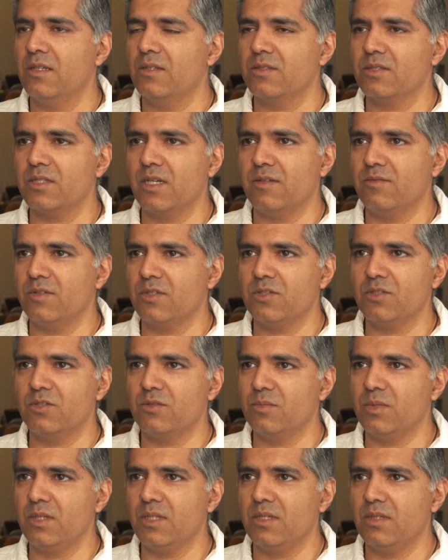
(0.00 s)
the savings
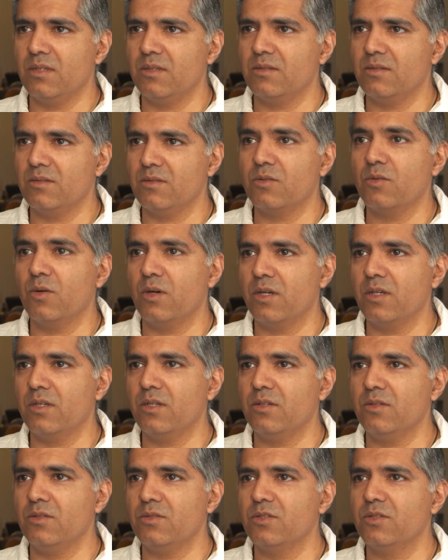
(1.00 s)
should be quite
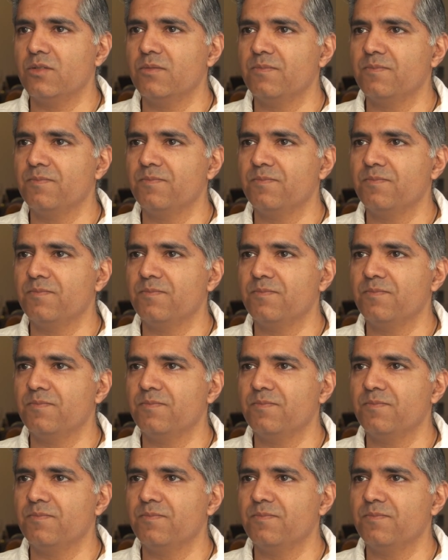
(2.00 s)
huge.